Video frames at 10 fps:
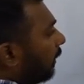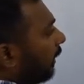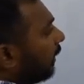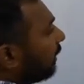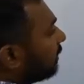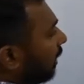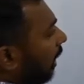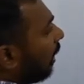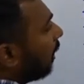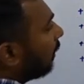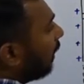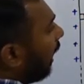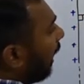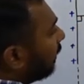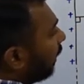It's R
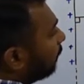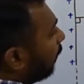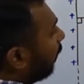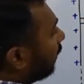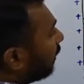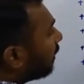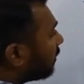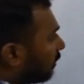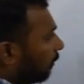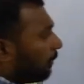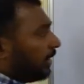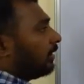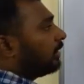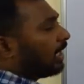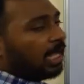and that point is
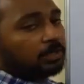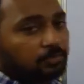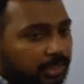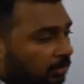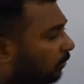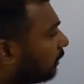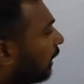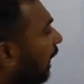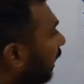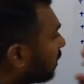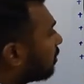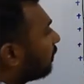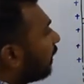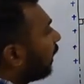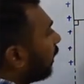P, and we know the direction
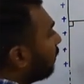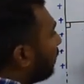of electric